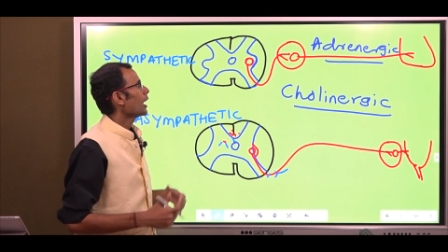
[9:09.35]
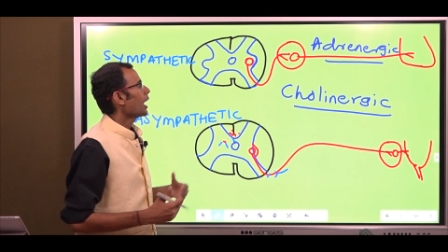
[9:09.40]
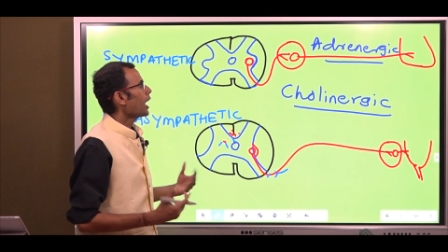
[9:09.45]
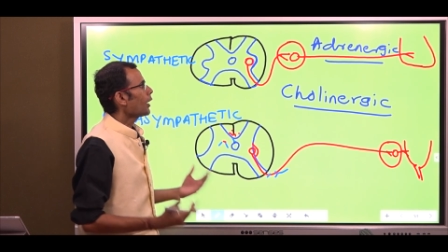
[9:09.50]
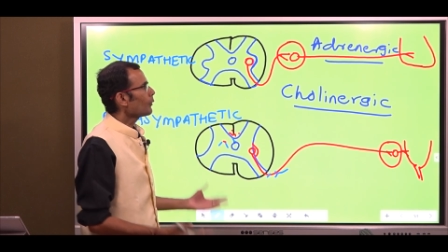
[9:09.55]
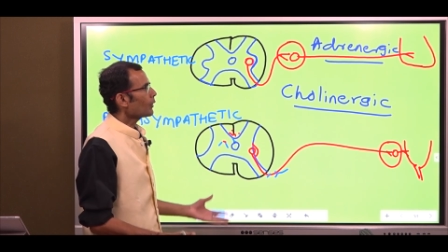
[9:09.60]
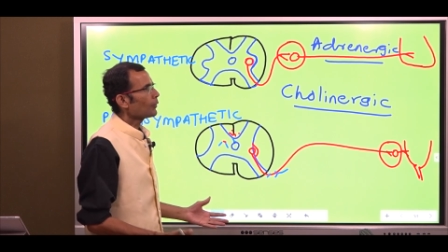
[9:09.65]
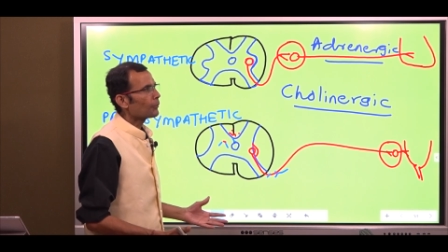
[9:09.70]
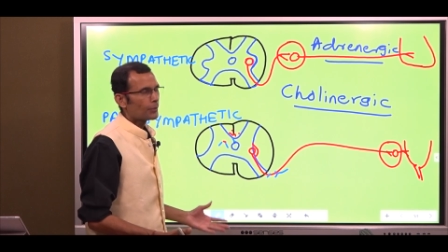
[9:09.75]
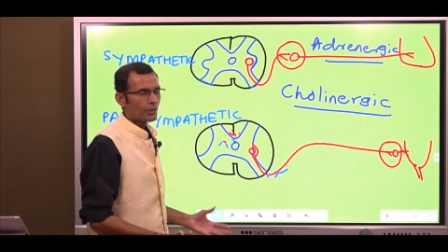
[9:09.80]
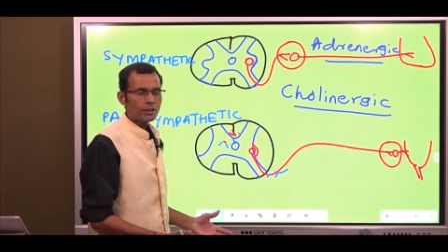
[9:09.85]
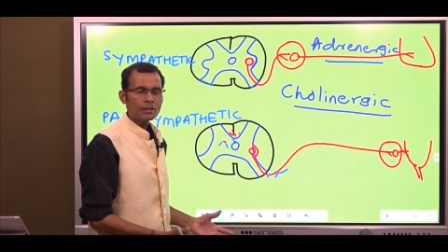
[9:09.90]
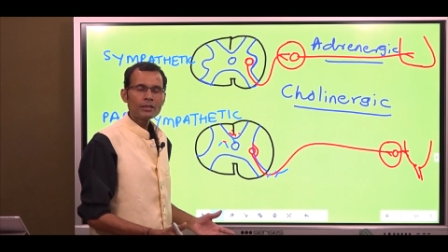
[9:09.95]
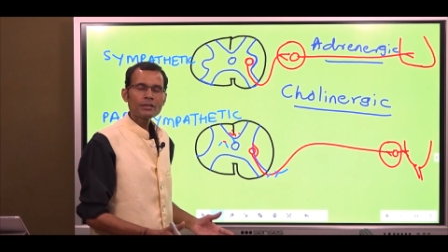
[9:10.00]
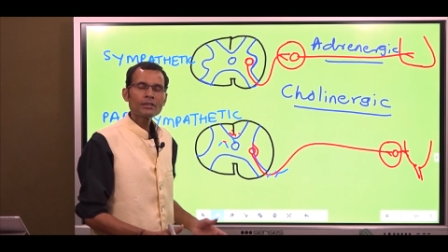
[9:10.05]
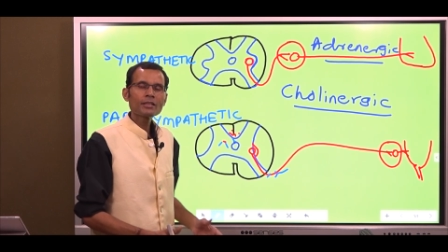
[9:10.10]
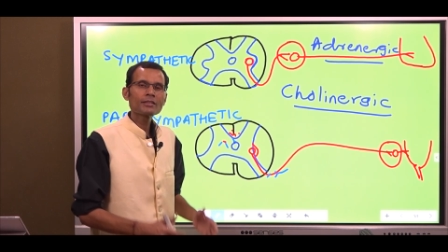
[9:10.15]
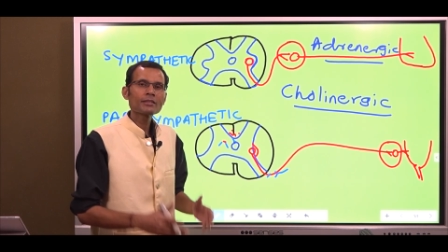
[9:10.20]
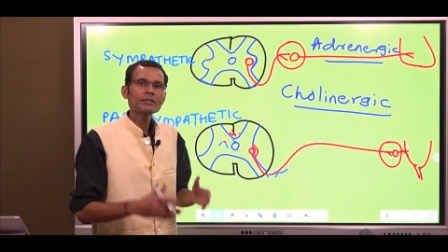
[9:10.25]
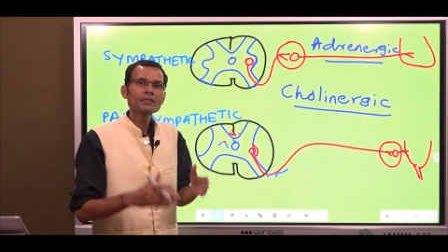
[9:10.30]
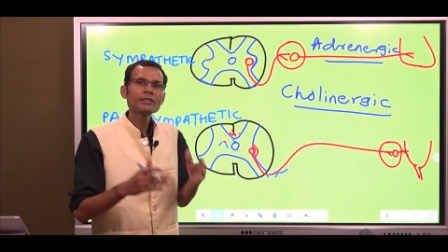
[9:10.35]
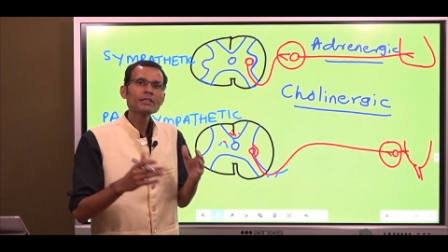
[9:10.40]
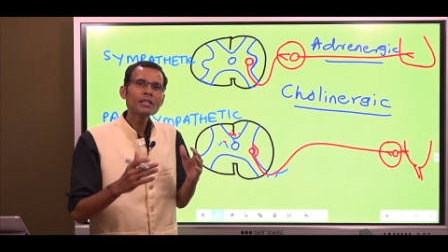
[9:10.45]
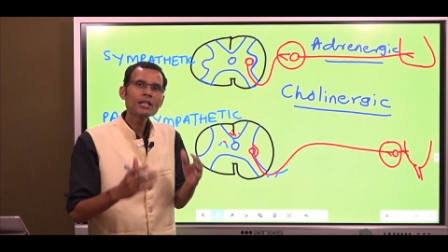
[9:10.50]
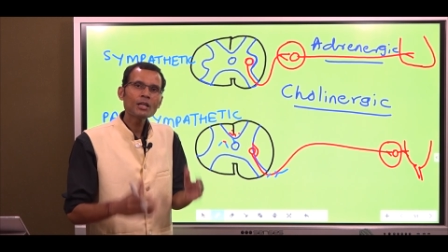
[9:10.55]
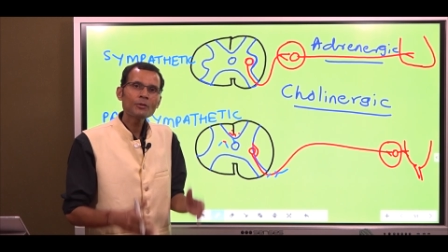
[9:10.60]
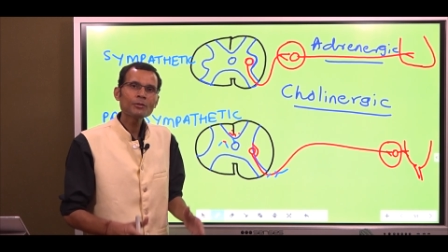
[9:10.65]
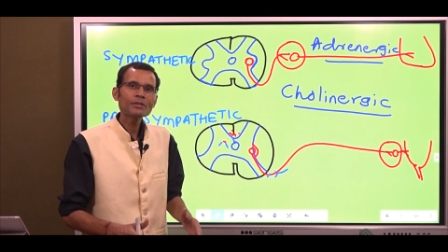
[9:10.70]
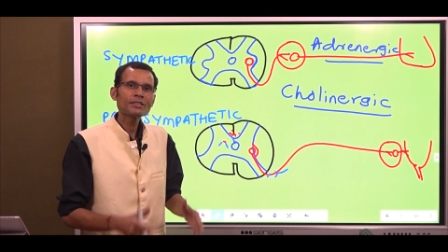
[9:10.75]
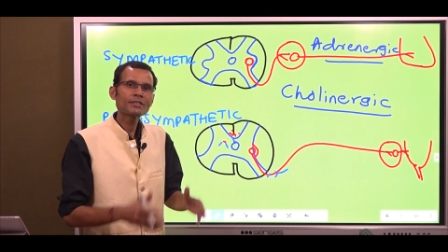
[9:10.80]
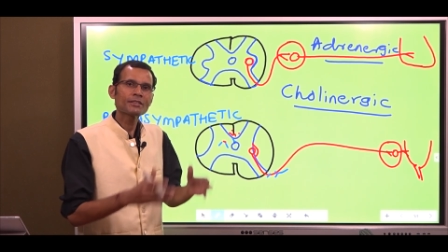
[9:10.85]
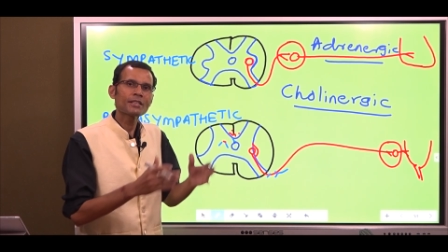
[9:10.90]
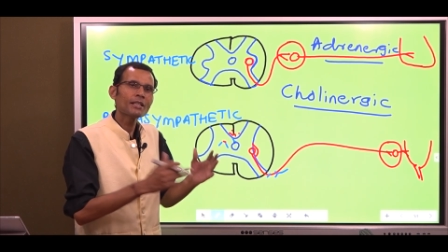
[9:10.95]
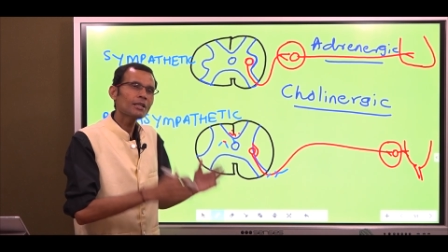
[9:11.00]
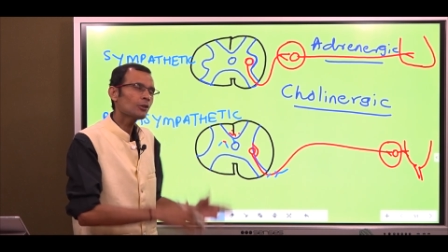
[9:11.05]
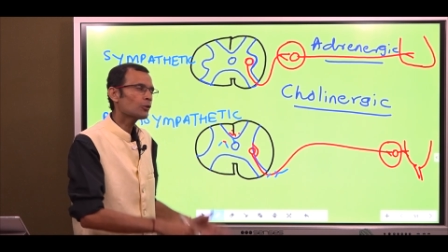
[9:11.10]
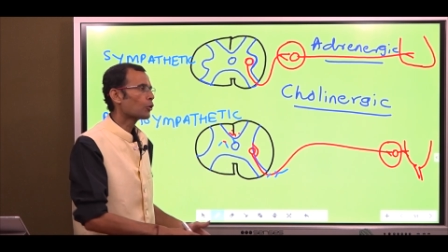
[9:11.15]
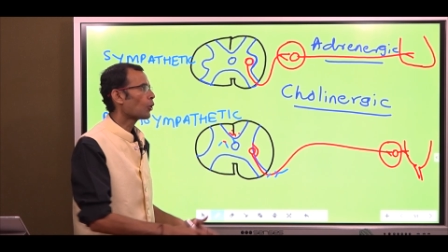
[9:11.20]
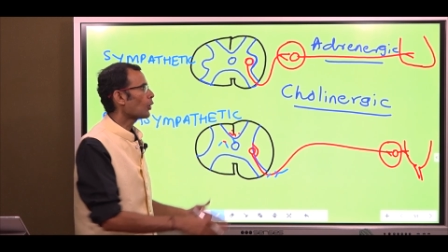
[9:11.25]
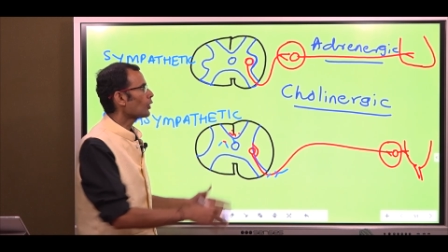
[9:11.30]
However, the nerve is
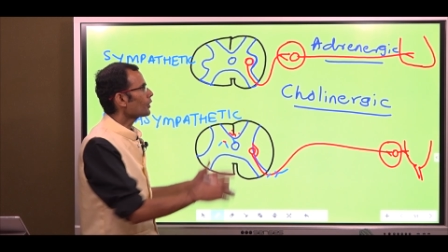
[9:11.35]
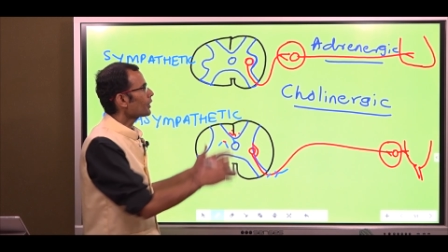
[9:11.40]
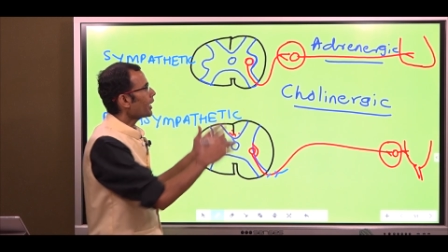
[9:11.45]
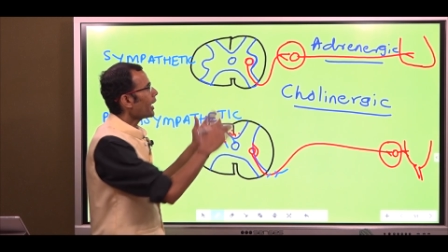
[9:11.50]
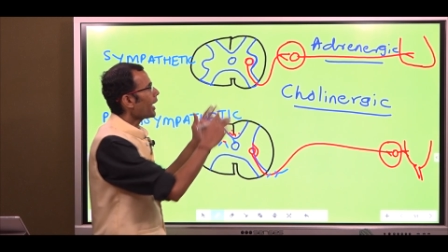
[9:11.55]
still called